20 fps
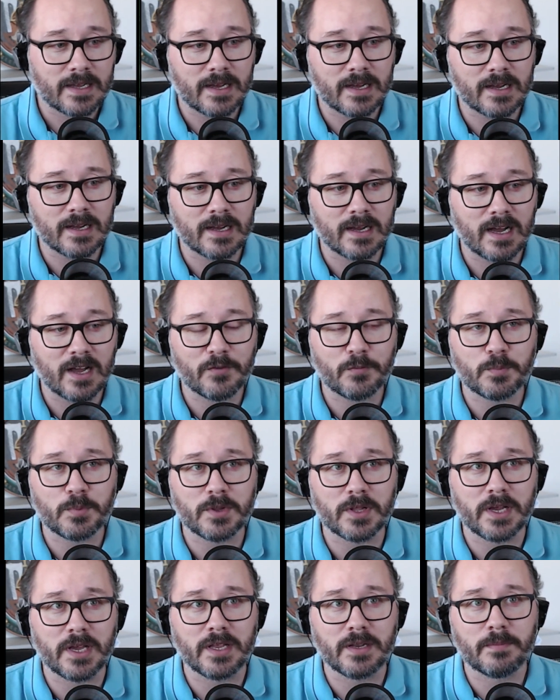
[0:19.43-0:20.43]
I've
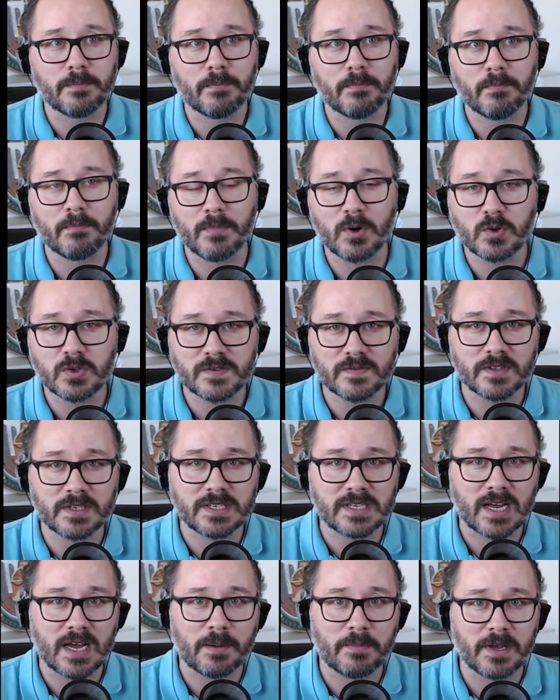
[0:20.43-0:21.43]
played most of the
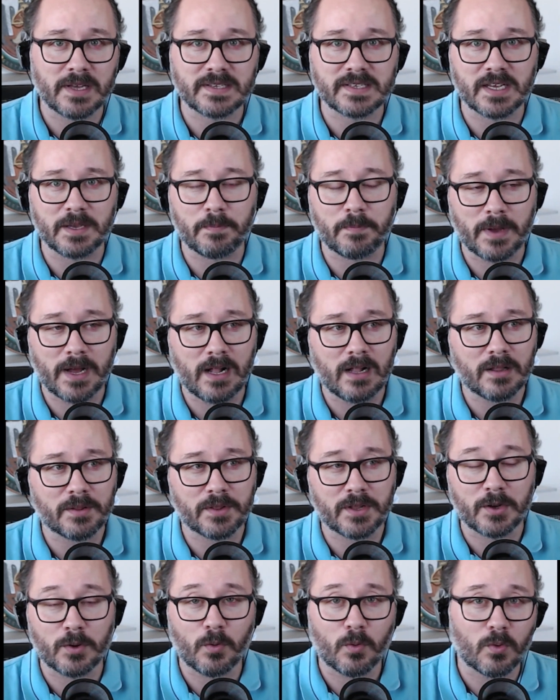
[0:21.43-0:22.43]
time as a
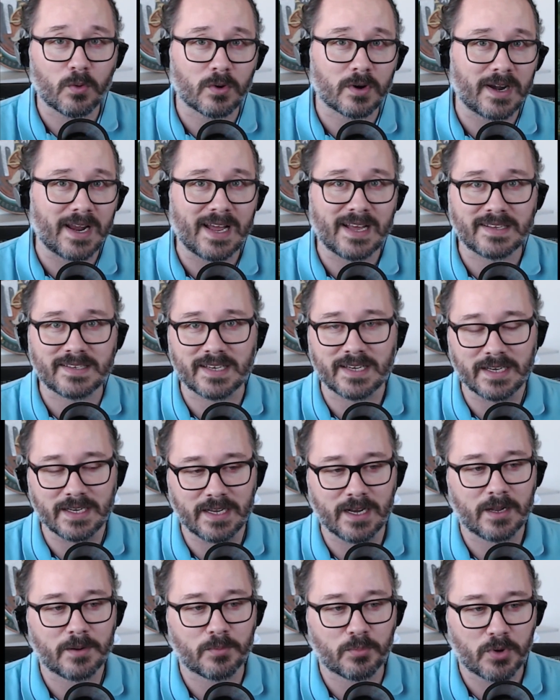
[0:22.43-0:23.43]
paladin or as a
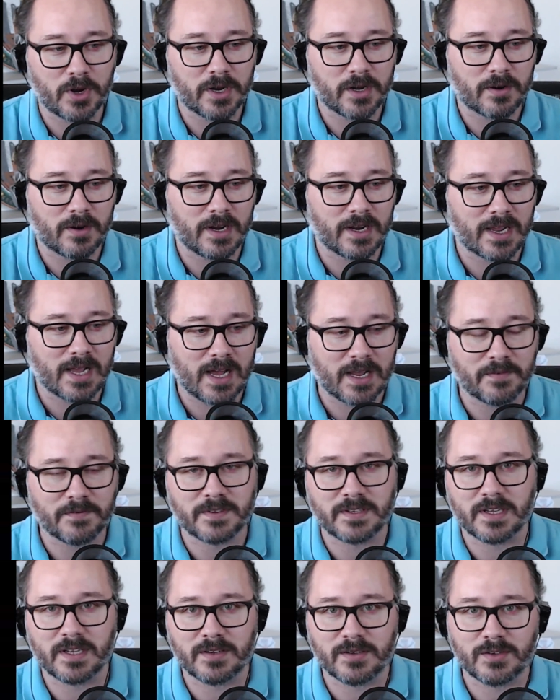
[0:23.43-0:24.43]
gunbreaker. I kind
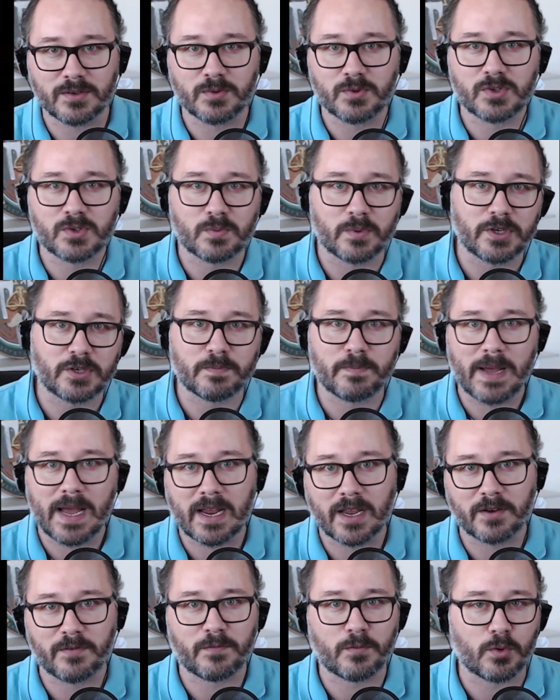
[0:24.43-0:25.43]
of tend to switch
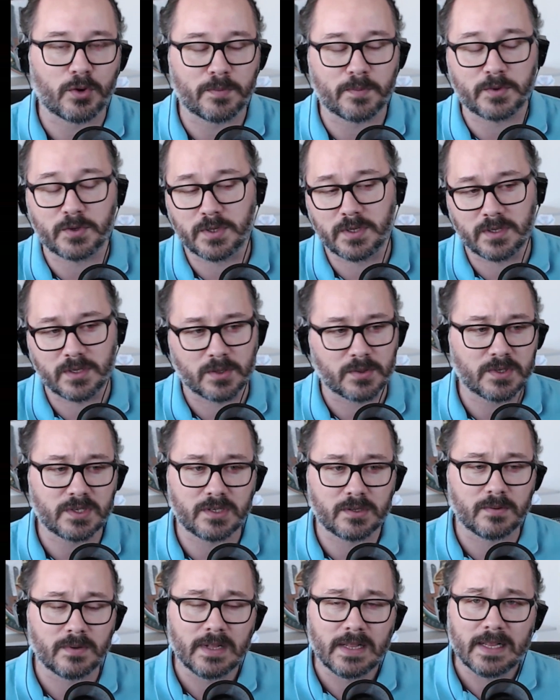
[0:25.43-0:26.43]
back and forth between those
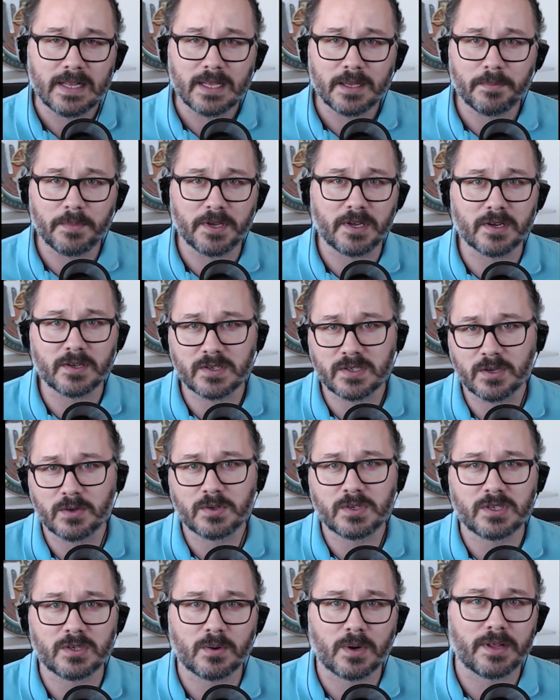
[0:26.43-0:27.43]
two because
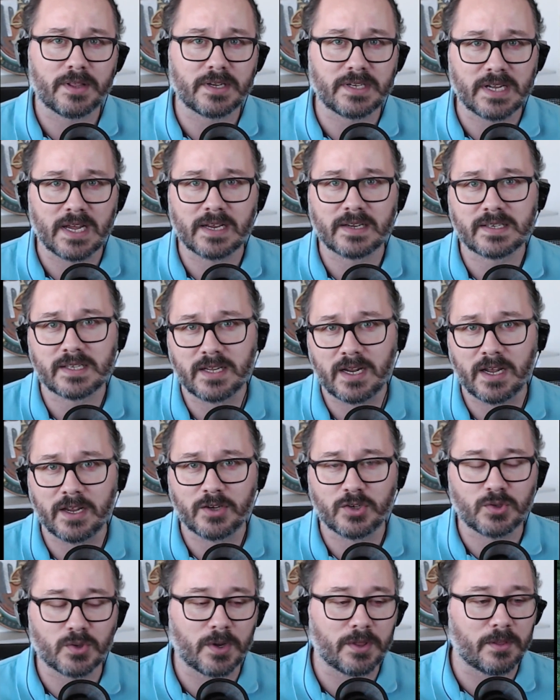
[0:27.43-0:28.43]
those two are the tanks that I
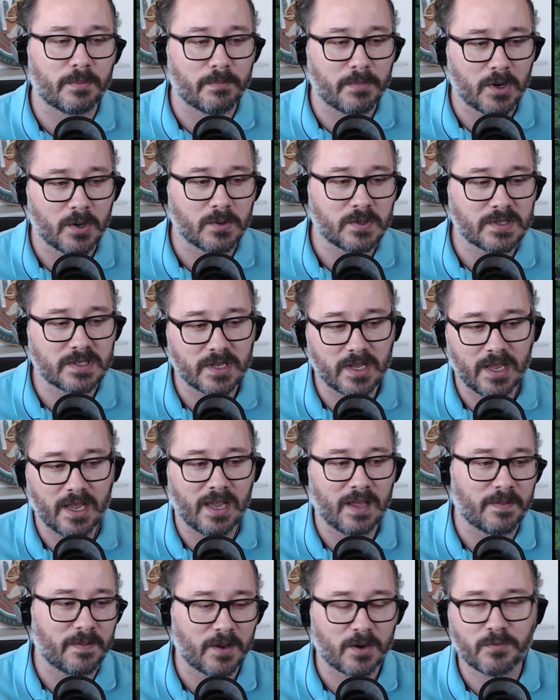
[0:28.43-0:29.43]
enjoy the most,
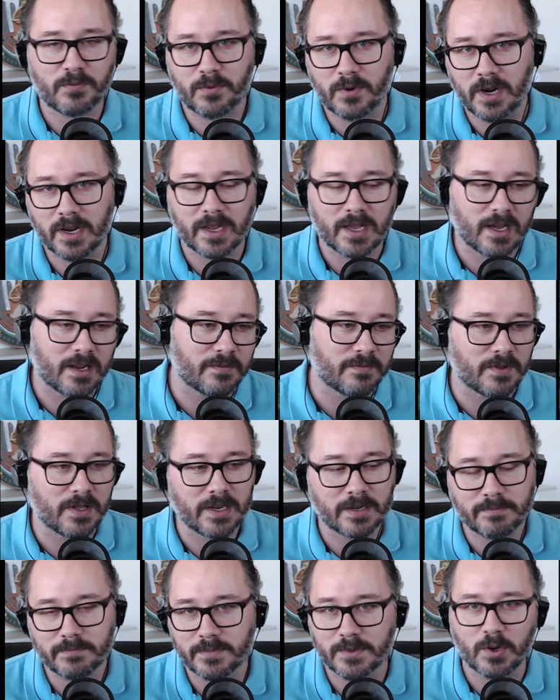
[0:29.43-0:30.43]
and therefore I kind of
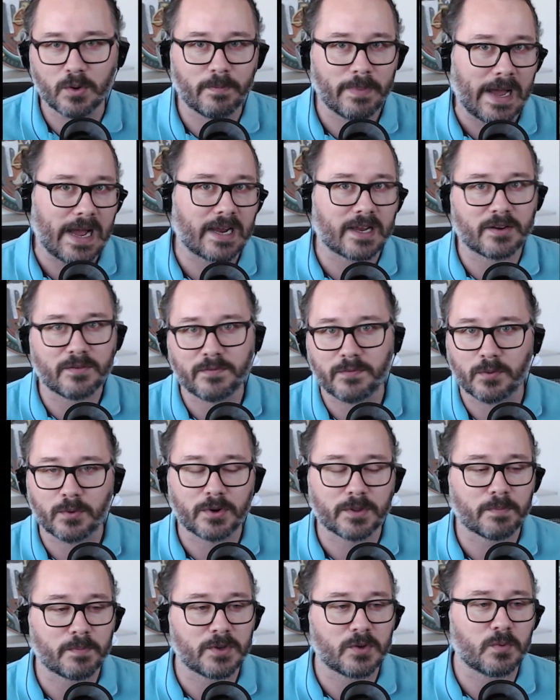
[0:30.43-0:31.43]
like go back and
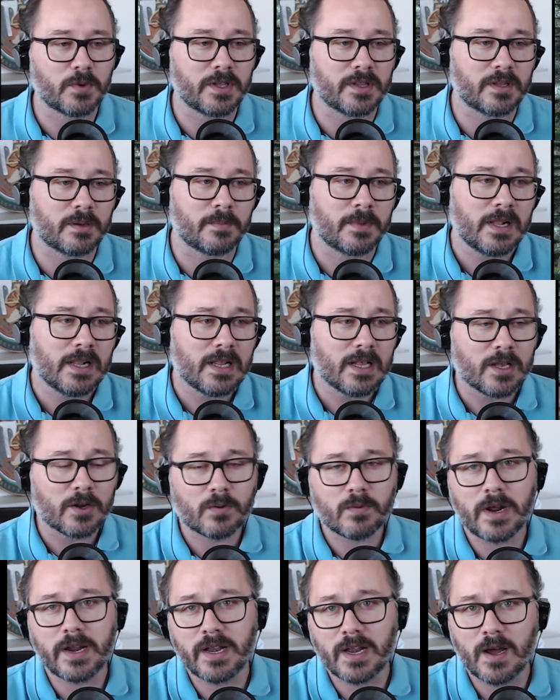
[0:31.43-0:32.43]
forth between them.
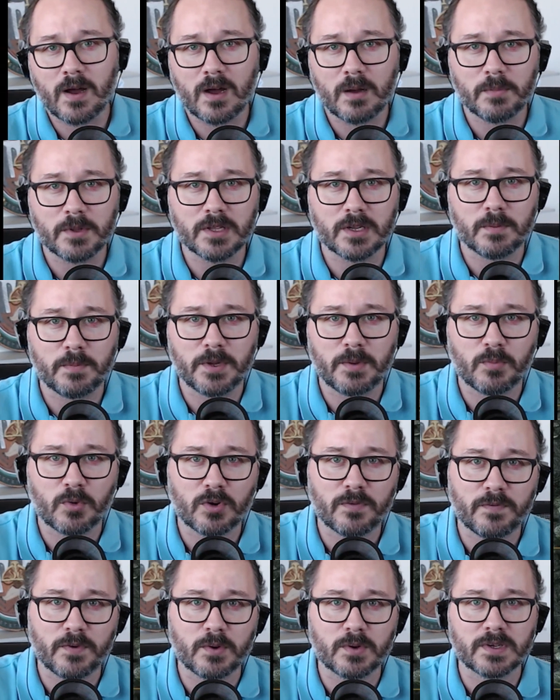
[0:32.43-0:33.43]
Right now I'm a little bit
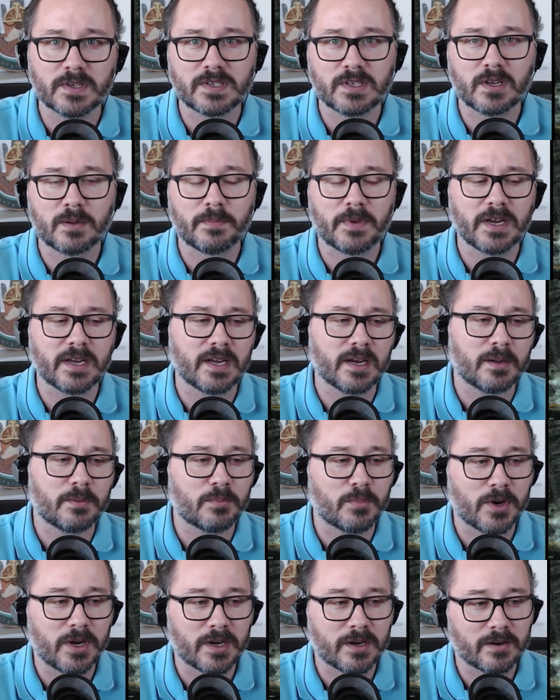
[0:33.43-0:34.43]
more focused on my
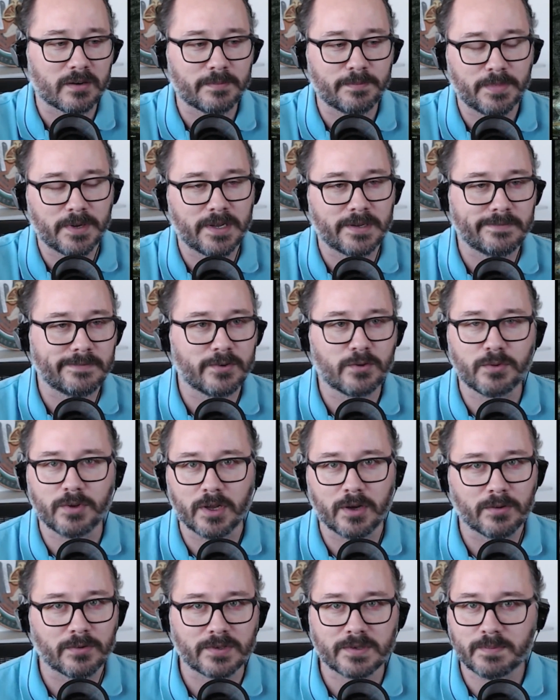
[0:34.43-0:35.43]
gunbreaker, but who
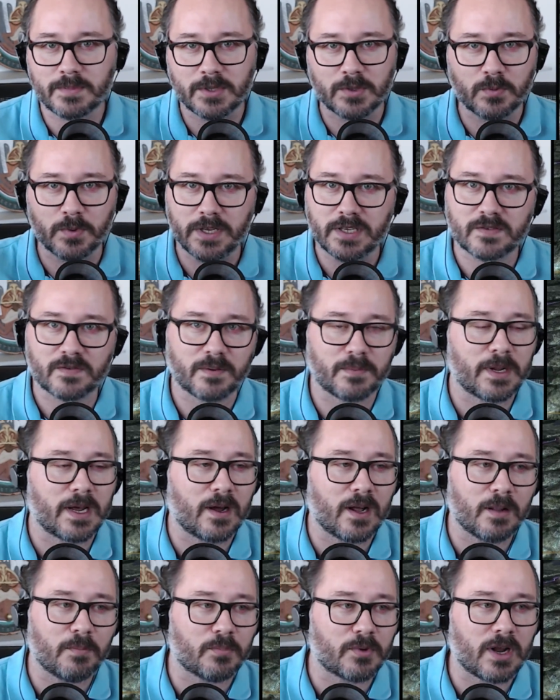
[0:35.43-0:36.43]
knows, 2 weeks from now
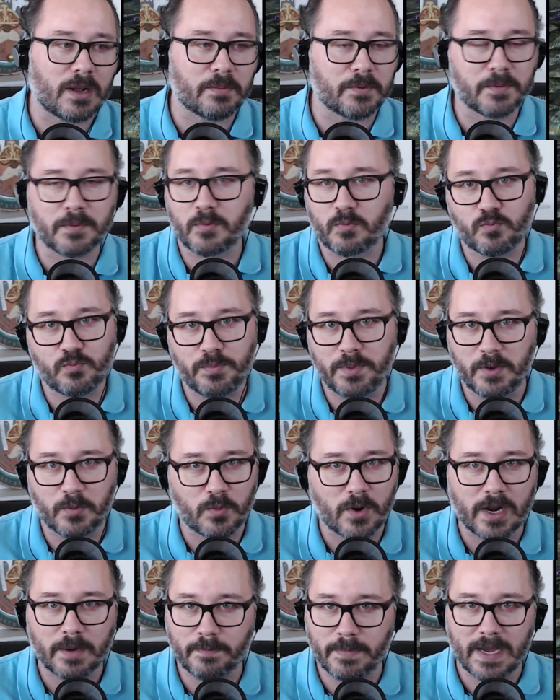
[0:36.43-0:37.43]
I'll probably be
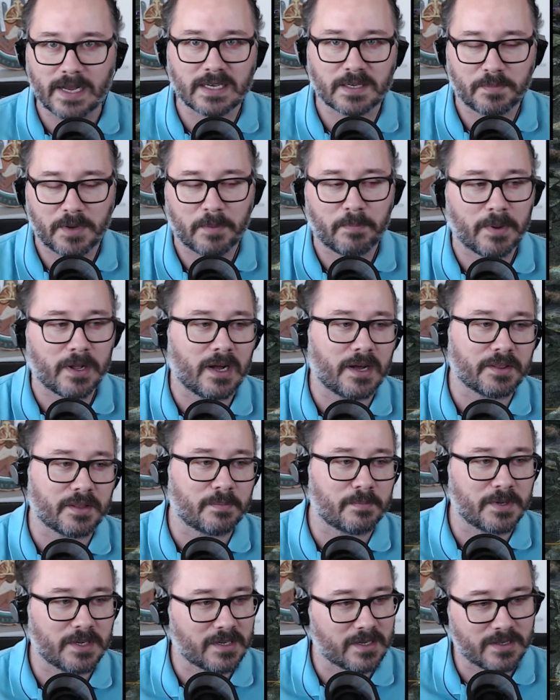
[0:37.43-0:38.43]
right back to my
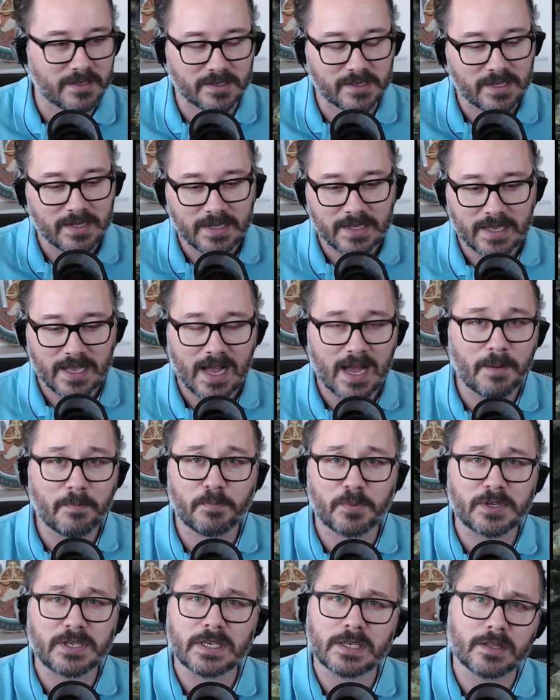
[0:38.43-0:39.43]
paladin because I'm
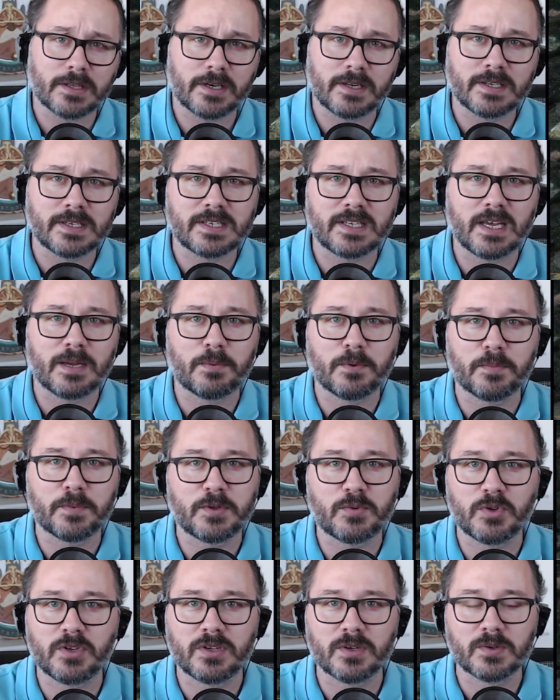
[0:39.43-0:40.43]
particularly unstable
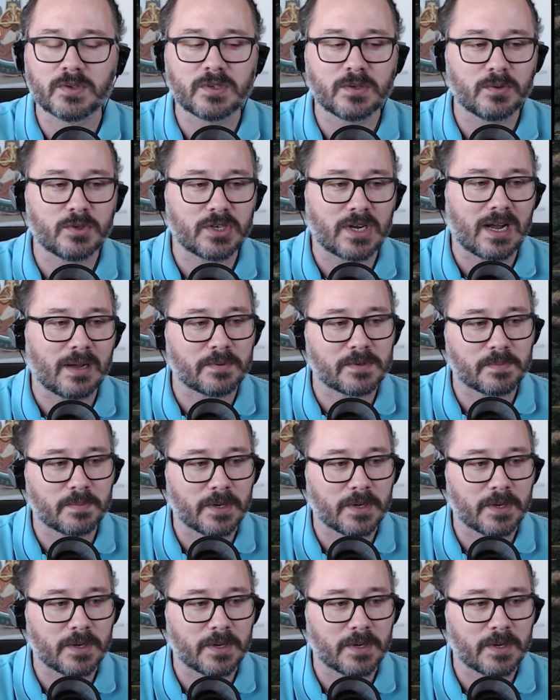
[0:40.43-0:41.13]
between those two jobs.